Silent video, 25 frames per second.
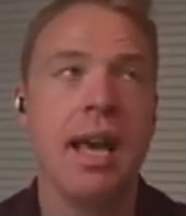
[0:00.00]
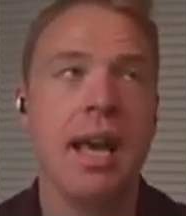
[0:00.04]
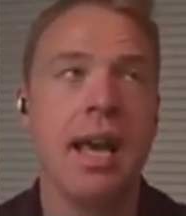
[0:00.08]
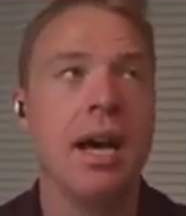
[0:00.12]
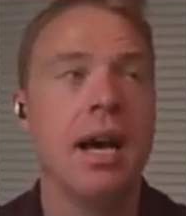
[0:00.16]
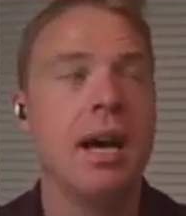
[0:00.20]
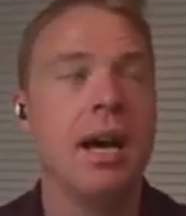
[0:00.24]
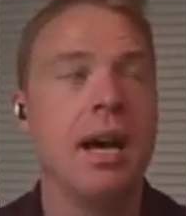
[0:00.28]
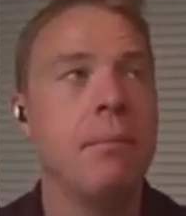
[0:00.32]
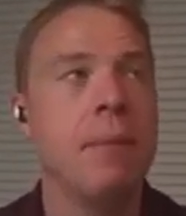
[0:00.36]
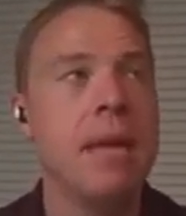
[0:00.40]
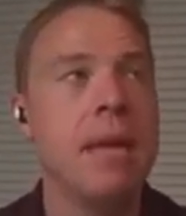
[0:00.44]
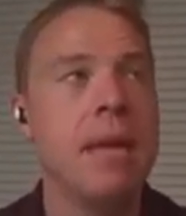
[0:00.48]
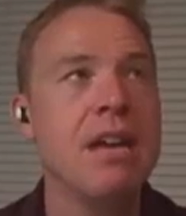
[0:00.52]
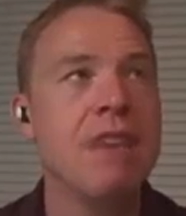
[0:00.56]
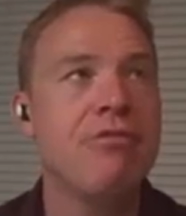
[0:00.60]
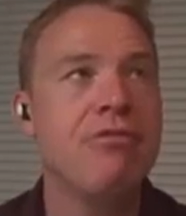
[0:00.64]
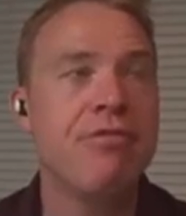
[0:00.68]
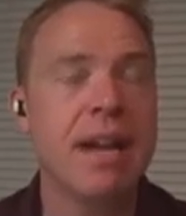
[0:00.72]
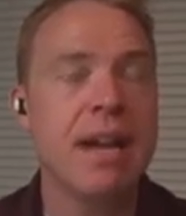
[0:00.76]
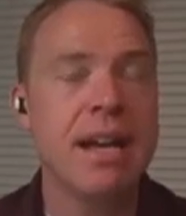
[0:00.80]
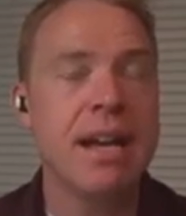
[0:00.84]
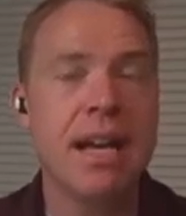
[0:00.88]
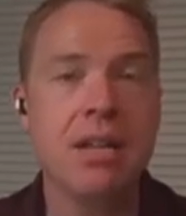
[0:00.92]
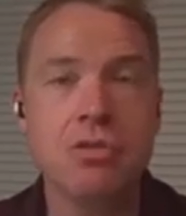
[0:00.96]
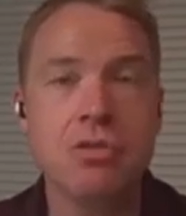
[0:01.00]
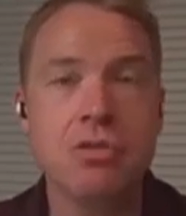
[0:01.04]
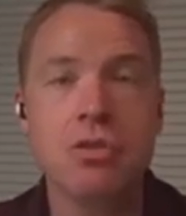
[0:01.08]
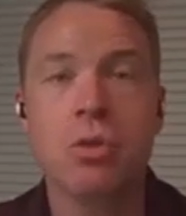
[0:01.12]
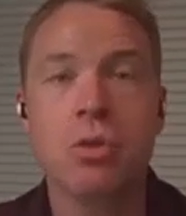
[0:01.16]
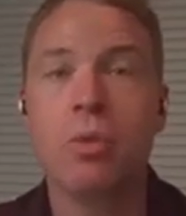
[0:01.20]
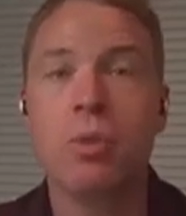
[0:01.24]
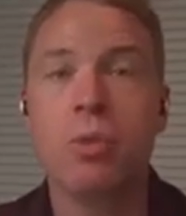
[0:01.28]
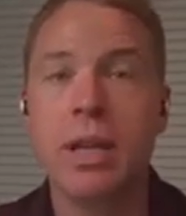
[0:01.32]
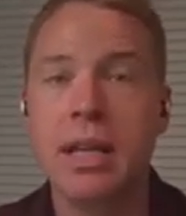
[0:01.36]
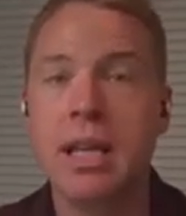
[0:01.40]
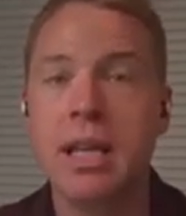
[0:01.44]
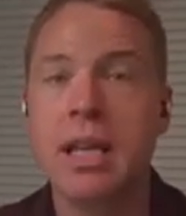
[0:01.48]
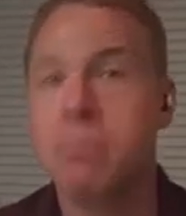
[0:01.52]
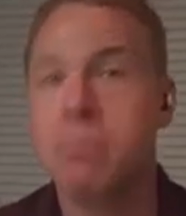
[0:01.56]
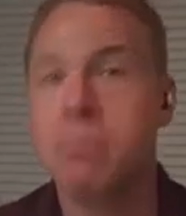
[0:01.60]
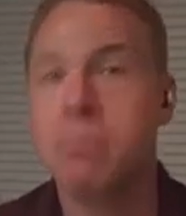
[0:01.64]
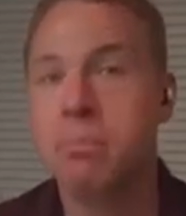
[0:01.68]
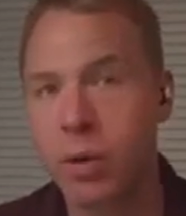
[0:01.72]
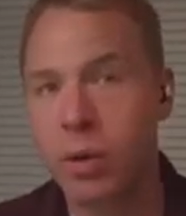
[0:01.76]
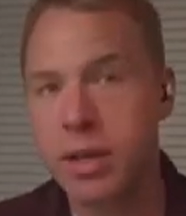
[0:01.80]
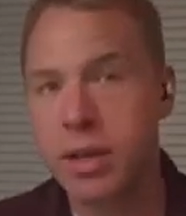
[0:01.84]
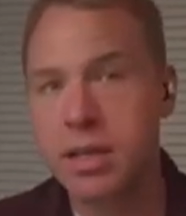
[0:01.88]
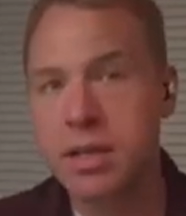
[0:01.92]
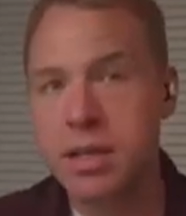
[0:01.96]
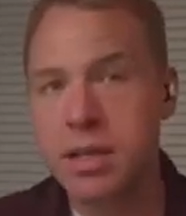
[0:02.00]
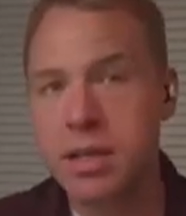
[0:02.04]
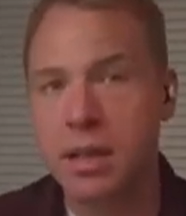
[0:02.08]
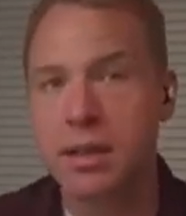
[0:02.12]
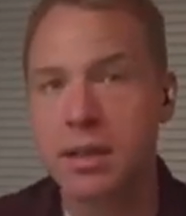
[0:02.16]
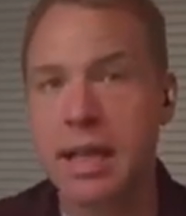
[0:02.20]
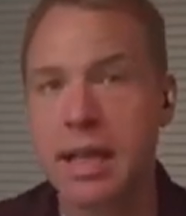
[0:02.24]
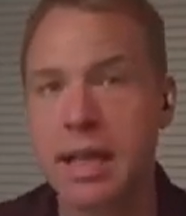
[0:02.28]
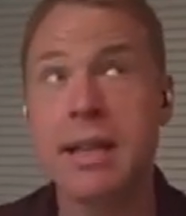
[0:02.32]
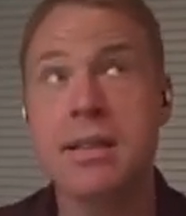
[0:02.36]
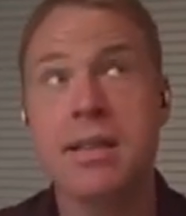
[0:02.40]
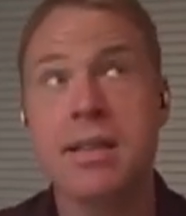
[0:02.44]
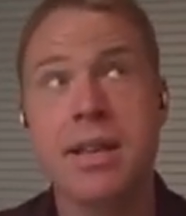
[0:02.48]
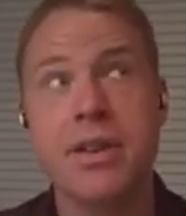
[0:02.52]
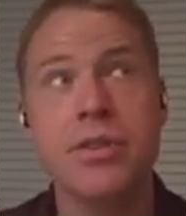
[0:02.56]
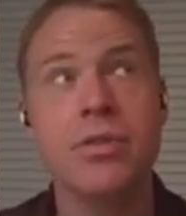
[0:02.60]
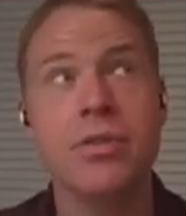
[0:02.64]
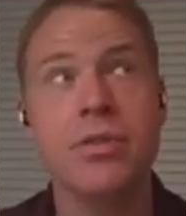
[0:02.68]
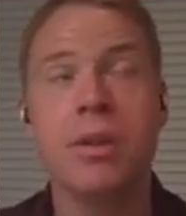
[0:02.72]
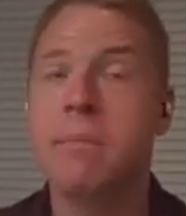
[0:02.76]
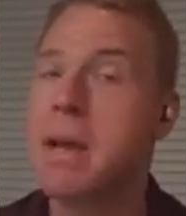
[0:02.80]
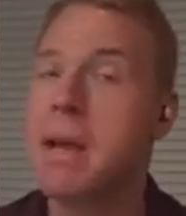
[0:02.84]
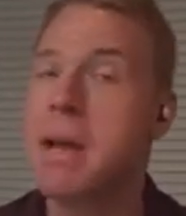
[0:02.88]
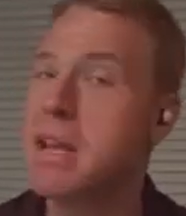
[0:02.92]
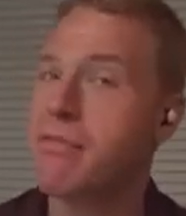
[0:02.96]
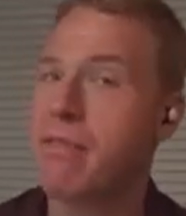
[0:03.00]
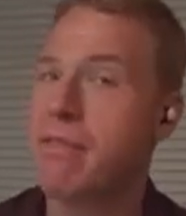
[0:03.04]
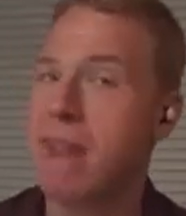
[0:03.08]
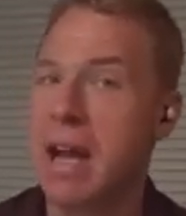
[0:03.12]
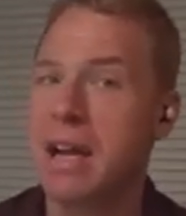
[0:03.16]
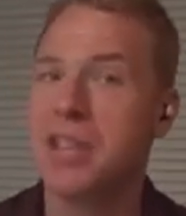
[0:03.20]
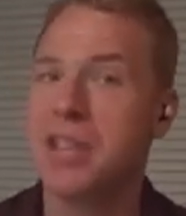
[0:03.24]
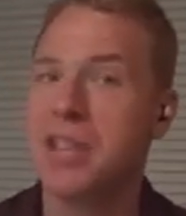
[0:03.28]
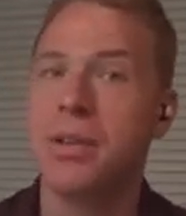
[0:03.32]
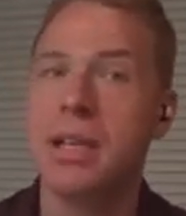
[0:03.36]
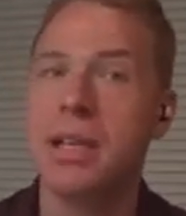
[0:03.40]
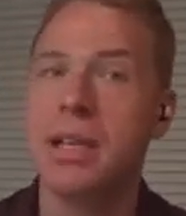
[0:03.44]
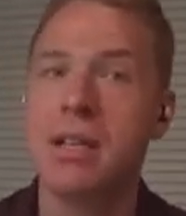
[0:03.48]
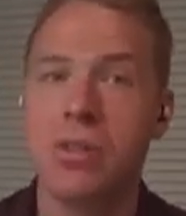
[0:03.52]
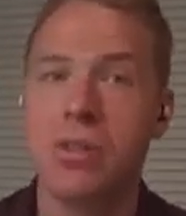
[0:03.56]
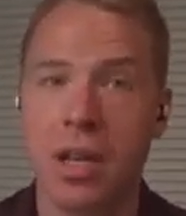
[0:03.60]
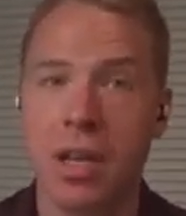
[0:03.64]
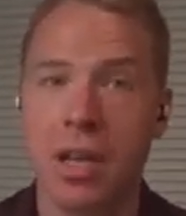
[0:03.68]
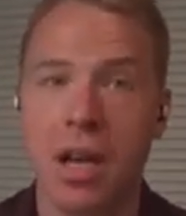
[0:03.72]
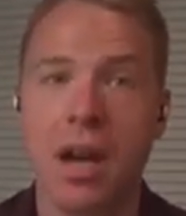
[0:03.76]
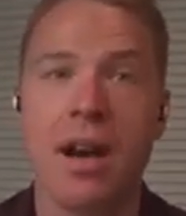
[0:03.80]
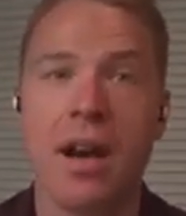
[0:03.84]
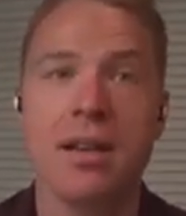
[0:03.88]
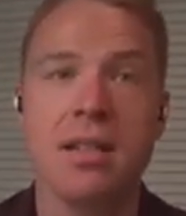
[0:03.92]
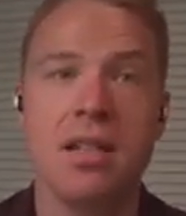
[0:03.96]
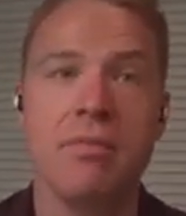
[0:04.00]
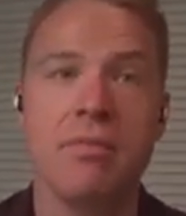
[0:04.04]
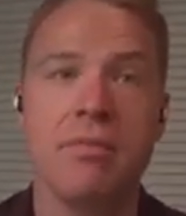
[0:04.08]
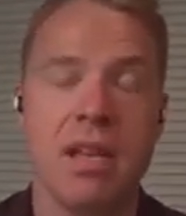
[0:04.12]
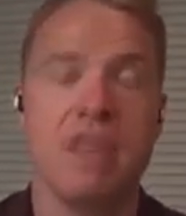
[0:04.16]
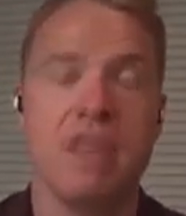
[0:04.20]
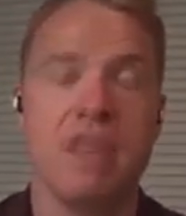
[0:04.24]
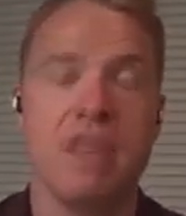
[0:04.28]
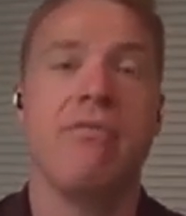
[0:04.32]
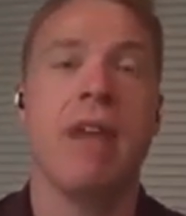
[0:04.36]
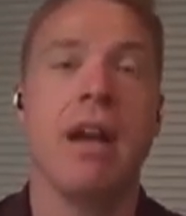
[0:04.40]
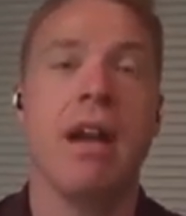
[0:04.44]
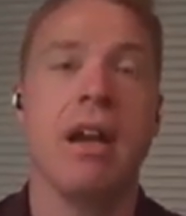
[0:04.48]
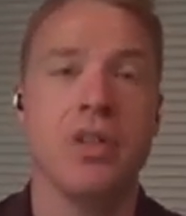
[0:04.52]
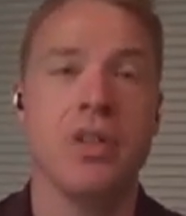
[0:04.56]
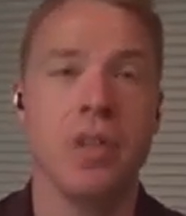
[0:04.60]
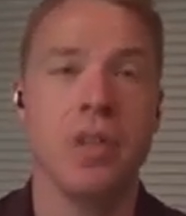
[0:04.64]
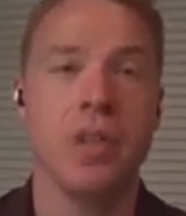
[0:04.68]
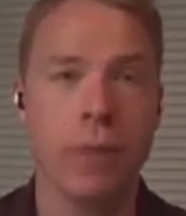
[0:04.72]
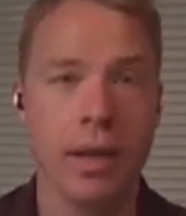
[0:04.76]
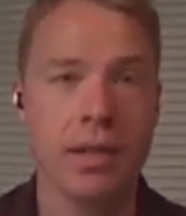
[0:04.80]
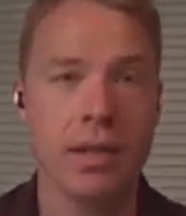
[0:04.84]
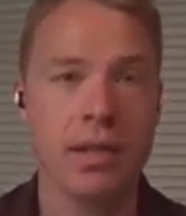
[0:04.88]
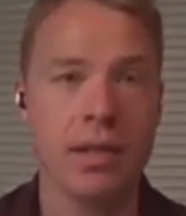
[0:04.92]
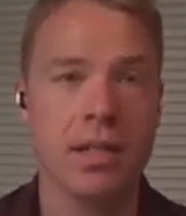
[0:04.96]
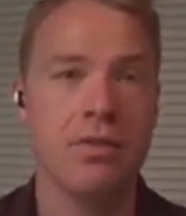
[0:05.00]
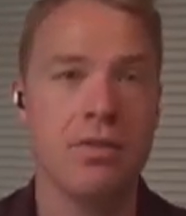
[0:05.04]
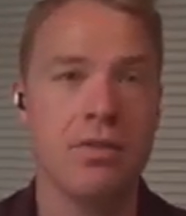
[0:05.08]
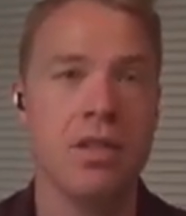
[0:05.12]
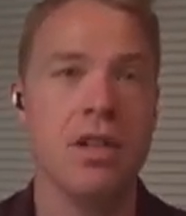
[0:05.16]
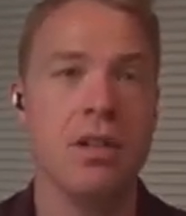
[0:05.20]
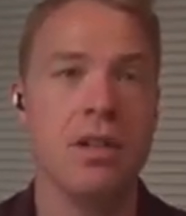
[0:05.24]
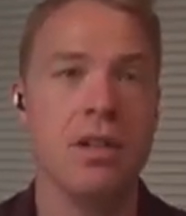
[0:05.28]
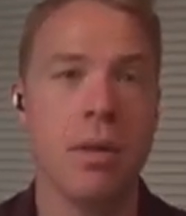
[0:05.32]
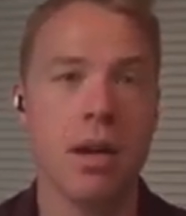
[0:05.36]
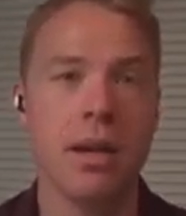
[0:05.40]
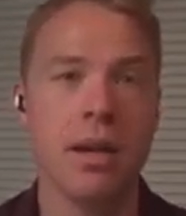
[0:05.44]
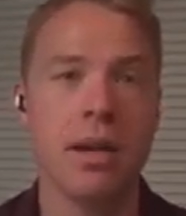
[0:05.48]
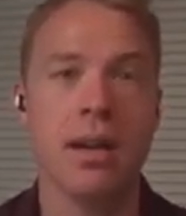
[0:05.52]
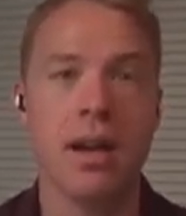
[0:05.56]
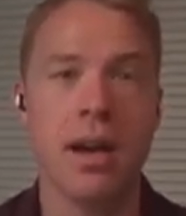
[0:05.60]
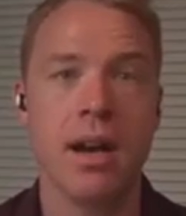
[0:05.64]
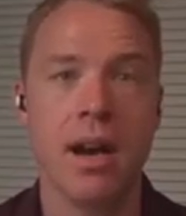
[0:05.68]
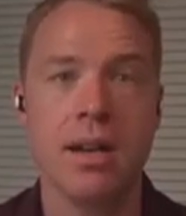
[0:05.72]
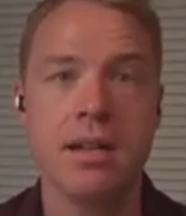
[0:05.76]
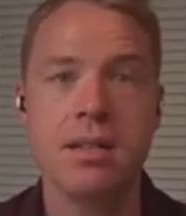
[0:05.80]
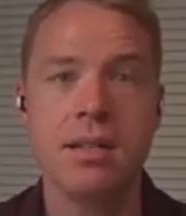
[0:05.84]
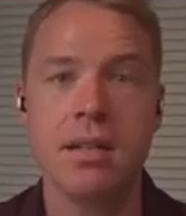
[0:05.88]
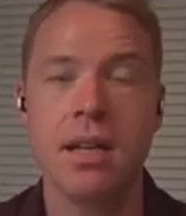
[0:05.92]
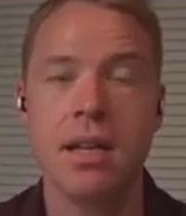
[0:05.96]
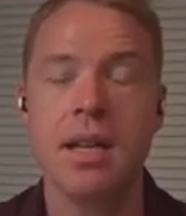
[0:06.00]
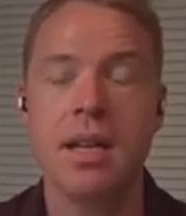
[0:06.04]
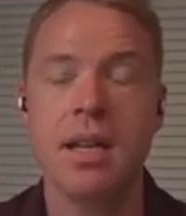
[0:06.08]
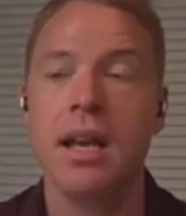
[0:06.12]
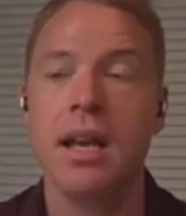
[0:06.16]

um, if financials are really important like say you're doing manufacturing so the cost of manufacturing relative to your market cost